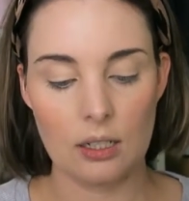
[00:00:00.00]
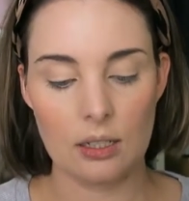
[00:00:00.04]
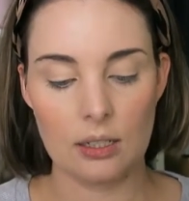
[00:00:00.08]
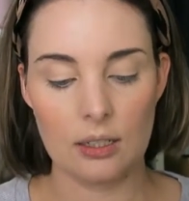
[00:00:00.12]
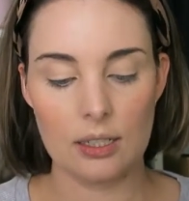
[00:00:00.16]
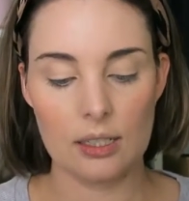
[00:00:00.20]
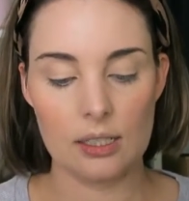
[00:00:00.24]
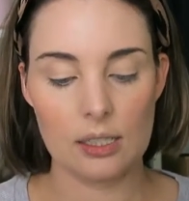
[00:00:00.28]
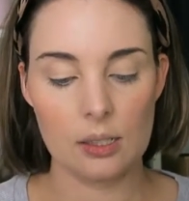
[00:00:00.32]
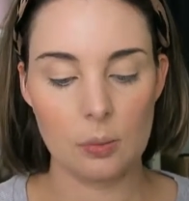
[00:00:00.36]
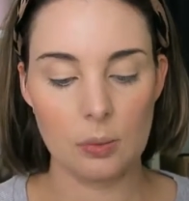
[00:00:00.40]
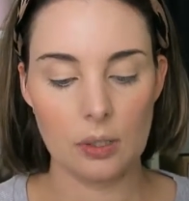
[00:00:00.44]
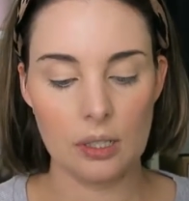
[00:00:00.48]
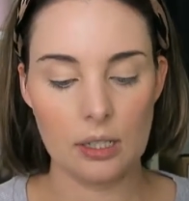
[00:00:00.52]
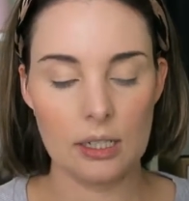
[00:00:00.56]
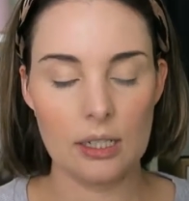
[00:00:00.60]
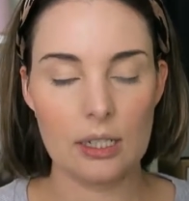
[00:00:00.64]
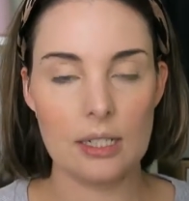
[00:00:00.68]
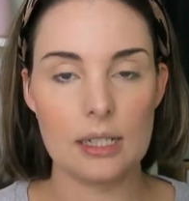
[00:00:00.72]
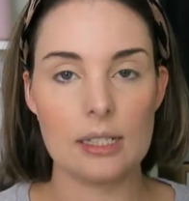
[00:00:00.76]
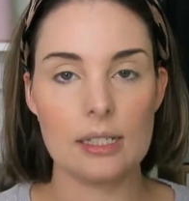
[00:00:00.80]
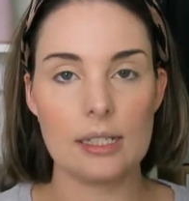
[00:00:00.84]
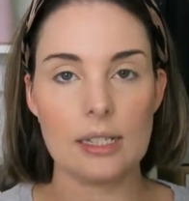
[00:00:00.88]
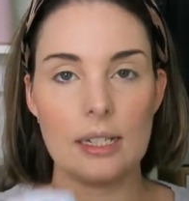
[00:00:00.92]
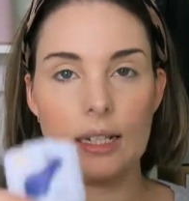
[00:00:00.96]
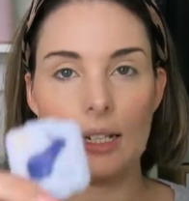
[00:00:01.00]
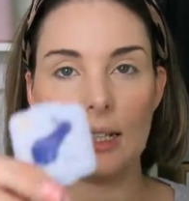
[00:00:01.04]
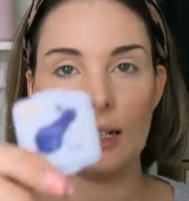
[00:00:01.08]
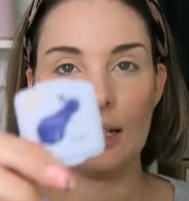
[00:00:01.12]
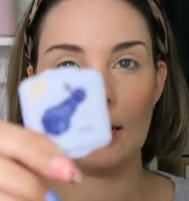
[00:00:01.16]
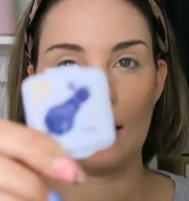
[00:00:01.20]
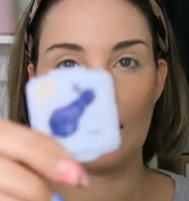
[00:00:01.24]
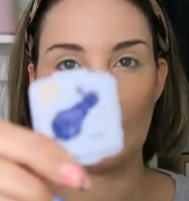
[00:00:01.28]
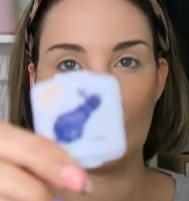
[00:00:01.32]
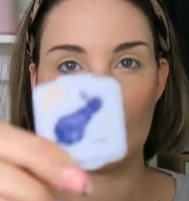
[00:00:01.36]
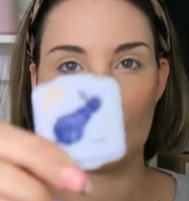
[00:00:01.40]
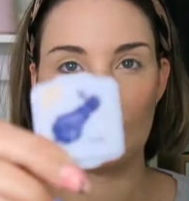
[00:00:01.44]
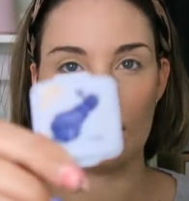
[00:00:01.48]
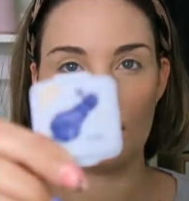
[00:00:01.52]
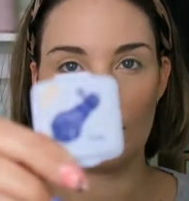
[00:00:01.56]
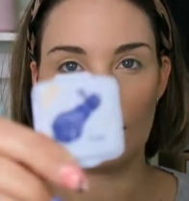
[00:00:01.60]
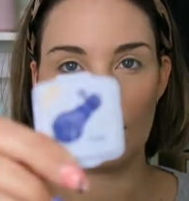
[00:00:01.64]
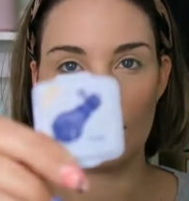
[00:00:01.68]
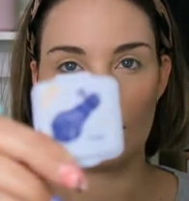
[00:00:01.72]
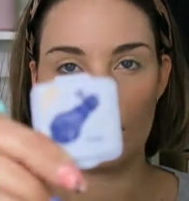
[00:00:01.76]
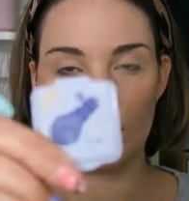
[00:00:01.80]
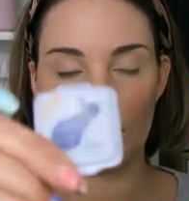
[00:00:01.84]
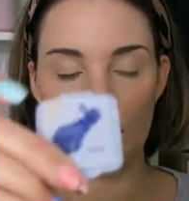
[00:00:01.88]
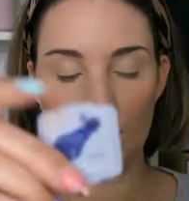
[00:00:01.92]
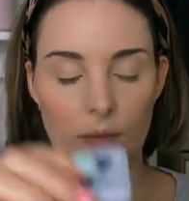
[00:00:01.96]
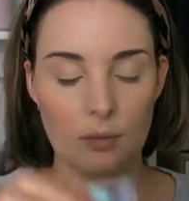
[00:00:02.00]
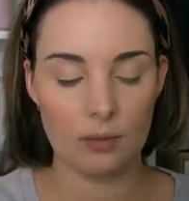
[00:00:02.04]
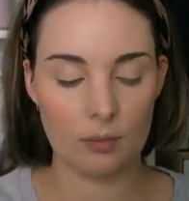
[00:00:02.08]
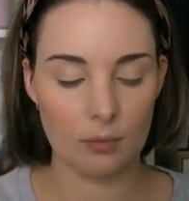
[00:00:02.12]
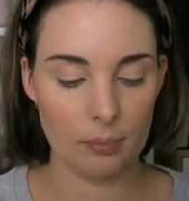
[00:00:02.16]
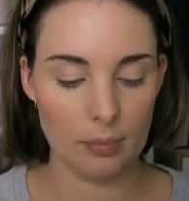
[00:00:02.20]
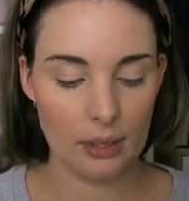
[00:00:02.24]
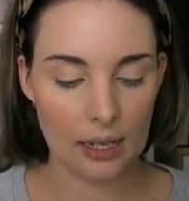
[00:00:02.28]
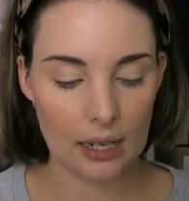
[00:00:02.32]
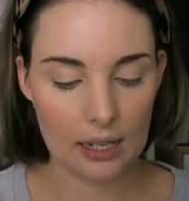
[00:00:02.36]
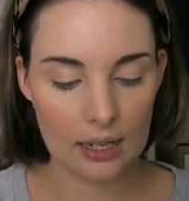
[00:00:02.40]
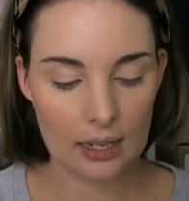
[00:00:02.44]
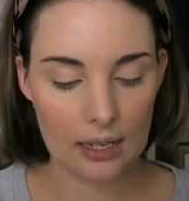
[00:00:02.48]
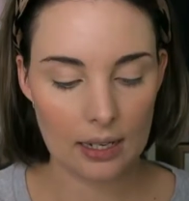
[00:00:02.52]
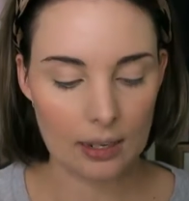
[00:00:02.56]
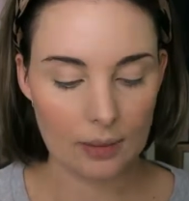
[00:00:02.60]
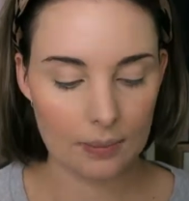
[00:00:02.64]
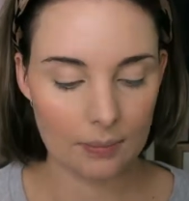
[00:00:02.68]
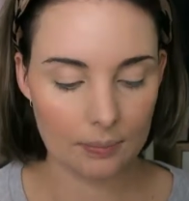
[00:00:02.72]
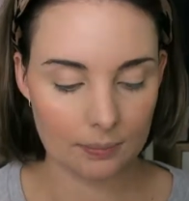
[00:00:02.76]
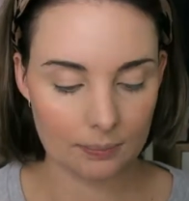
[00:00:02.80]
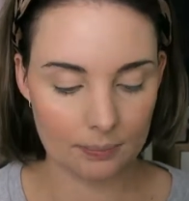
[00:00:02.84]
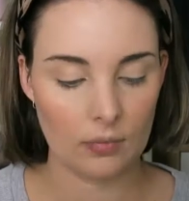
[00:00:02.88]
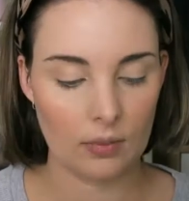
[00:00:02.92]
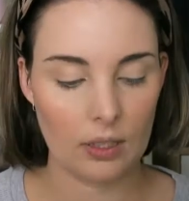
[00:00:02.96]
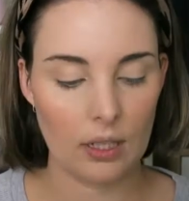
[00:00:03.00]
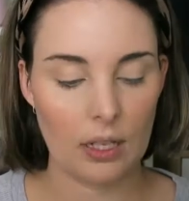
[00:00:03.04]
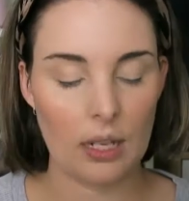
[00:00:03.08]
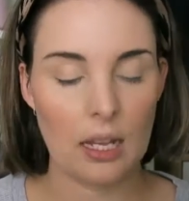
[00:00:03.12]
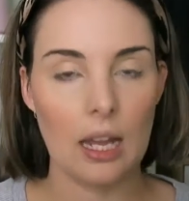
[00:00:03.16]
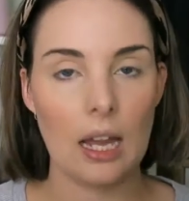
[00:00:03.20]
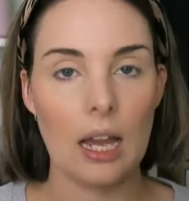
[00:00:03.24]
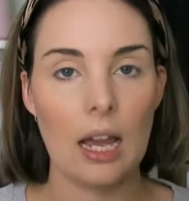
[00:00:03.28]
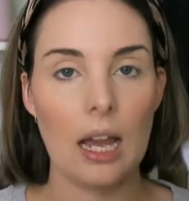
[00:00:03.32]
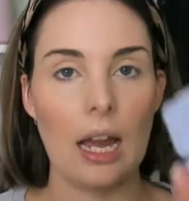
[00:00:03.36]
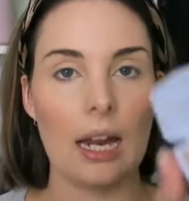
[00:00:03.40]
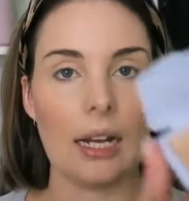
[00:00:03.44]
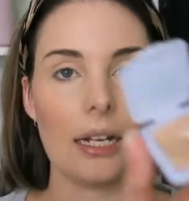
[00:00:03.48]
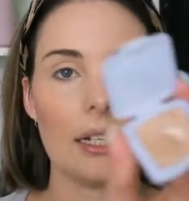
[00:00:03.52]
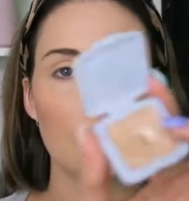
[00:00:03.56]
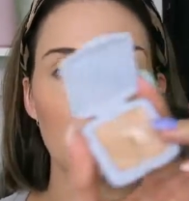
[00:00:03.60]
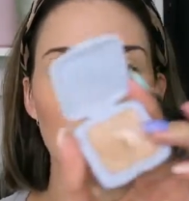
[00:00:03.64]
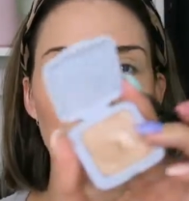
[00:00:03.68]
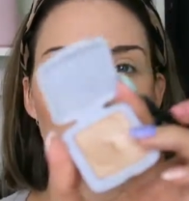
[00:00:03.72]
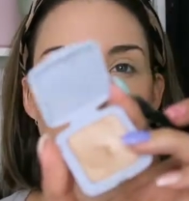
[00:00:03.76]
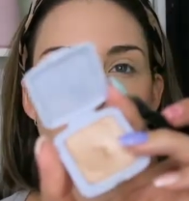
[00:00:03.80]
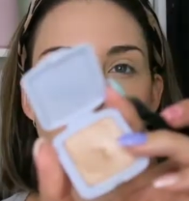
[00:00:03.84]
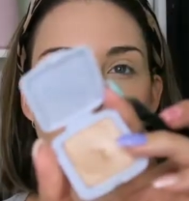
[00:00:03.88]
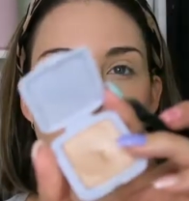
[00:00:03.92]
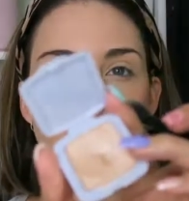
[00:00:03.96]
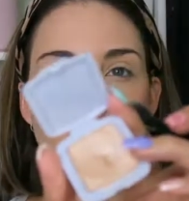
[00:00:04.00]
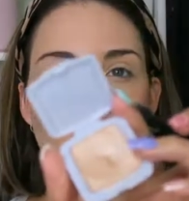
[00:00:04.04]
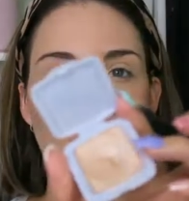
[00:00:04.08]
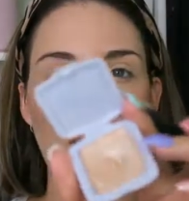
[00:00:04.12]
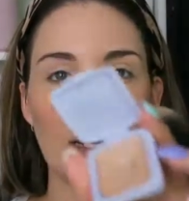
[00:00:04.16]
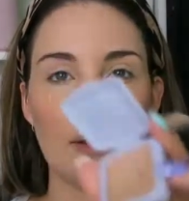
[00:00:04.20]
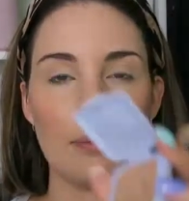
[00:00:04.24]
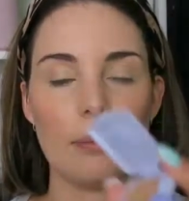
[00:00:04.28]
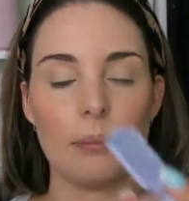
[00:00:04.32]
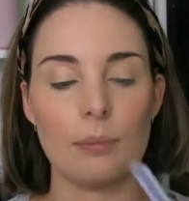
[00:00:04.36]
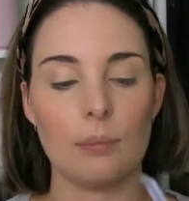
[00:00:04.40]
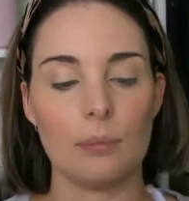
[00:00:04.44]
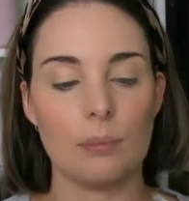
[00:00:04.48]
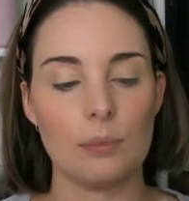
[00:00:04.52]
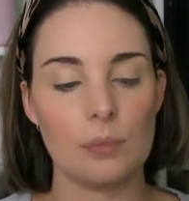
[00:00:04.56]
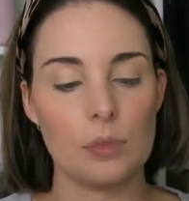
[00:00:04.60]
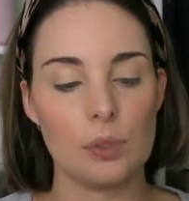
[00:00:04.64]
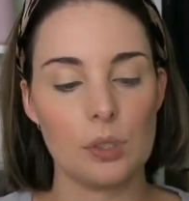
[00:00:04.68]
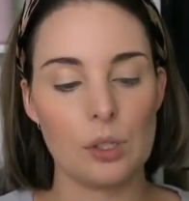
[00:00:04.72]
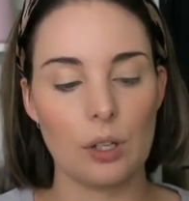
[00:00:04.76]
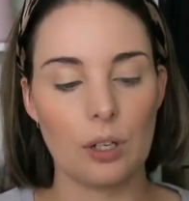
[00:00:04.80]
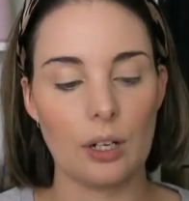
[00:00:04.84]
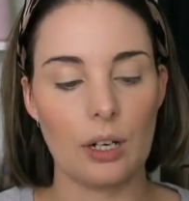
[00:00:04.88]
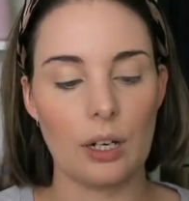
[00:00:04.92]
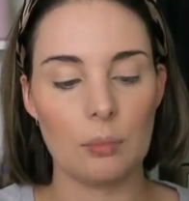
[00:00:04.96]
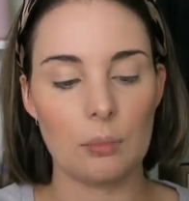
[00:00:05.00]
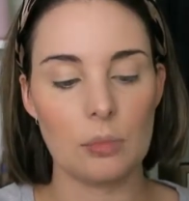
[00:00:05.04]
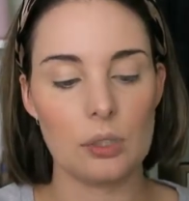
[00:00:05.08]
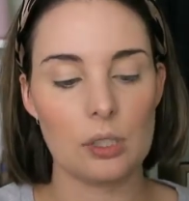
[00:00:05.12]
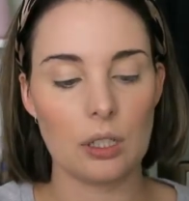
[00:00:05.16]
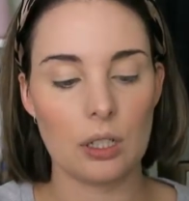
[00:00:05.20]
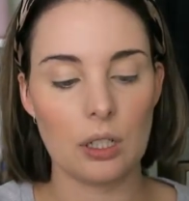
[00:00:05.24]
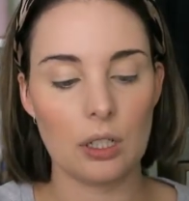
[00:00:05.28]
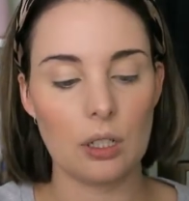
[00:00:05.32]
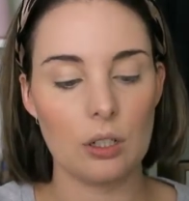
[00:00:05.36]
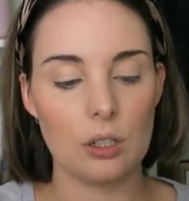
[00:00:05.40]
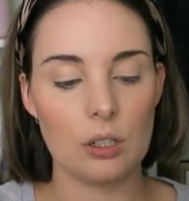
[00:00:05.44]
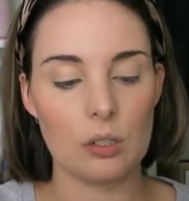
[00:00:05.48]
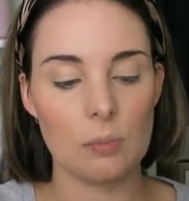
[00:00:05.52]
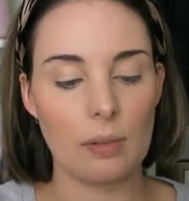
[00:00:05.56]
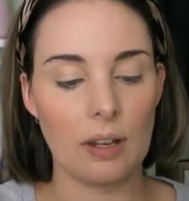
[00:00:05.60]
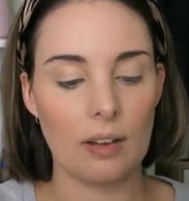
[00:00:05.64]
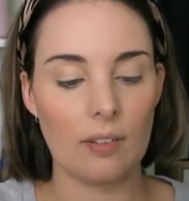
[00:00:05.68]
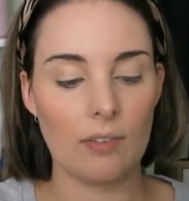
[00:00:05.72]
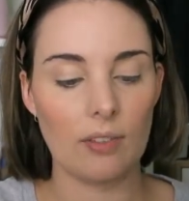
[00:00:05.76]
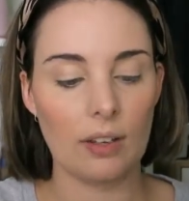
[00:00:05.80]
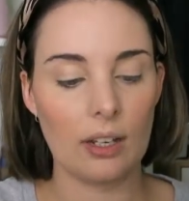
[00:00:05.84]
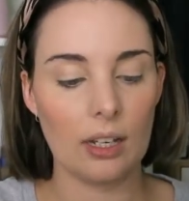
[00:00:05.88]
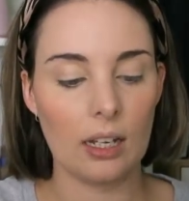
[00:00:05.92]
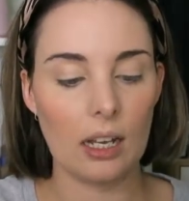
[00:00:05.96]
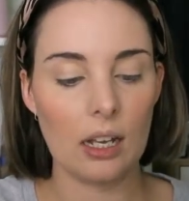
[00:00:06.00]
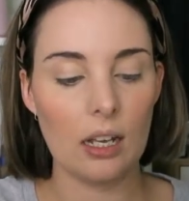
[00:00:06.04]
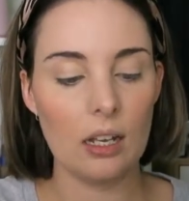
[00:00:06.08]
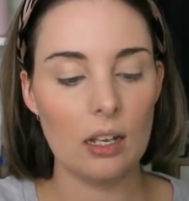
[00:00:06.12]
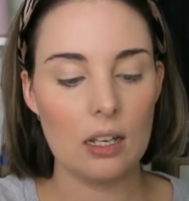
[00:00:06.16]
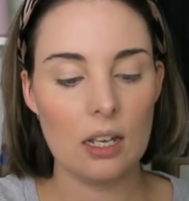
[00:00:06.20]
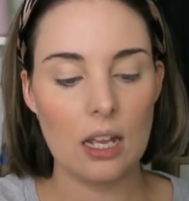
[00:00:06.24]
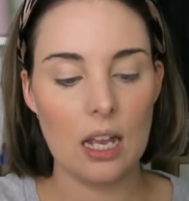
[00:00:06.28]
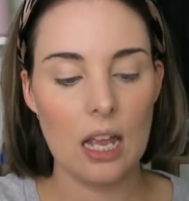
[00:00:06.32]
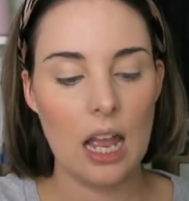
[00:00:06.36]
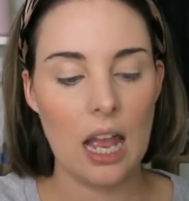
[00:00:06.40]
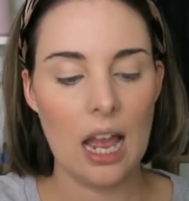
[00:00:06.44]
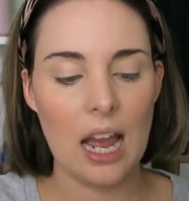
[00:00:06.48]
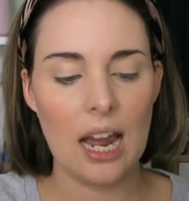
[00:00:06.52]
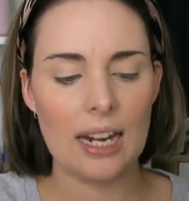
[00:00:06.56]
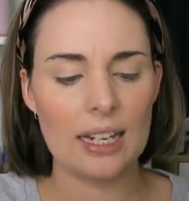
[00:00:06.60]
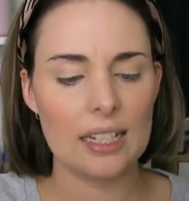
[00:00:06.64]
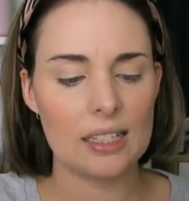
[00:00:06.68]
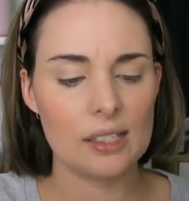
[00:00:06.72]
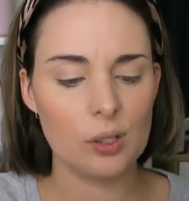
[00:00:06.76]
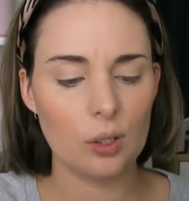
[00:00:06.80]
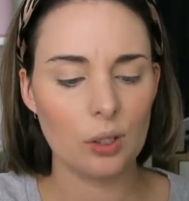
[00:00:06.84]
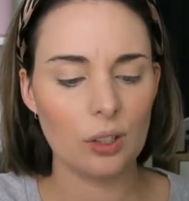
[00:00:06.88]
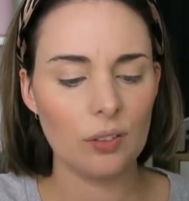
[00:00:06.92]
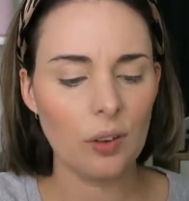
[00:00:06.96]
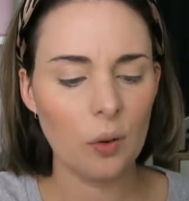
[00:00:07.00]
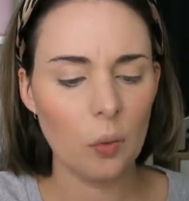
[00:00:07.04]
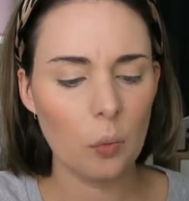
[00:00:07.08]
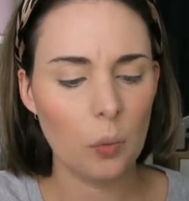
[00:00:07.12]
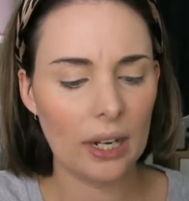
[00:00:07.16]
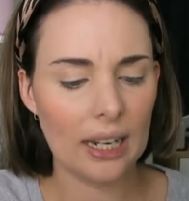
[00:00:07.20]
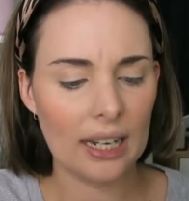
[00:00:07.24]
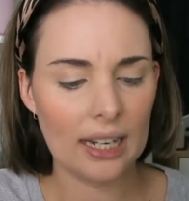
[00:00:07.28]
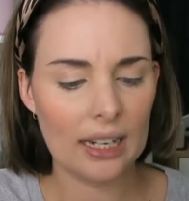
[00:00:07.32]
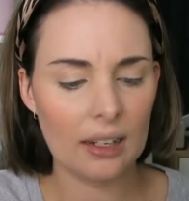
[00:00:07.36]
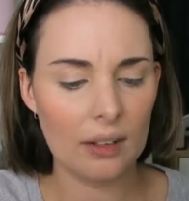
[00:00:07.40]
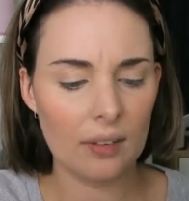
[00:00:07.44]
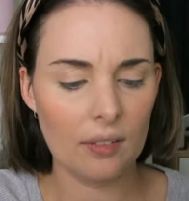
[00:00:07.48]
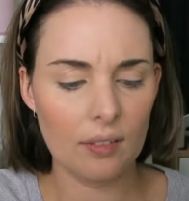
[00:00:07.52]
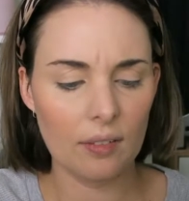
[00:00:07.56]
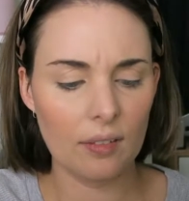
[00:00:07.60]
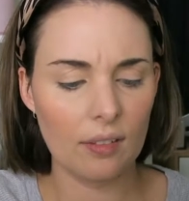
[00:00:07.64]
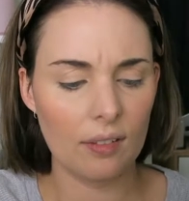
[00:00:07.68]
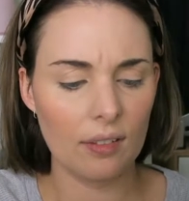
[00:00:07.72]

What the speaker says: This one is in like a little palette, and it's just a cream. So I'm just gonna use my finger, and it's sort of a weird